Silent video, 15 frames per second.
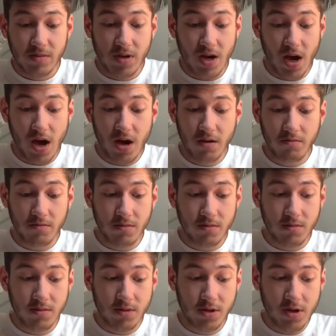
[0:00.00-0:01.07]
I'm
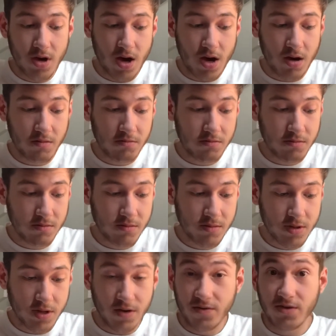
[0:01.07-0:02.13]

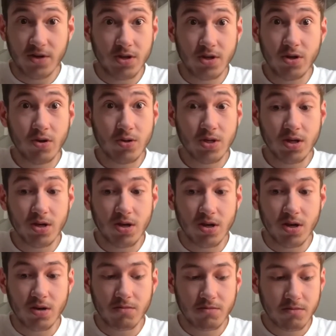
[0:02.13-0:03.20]
definitely gonna go see it.
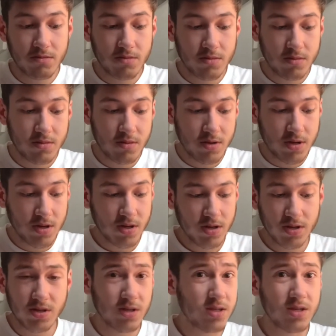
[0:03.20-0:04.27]

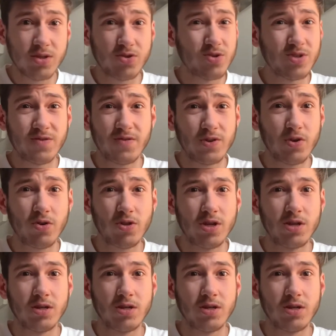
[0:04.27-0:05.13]
Since it's Christopher Nolan.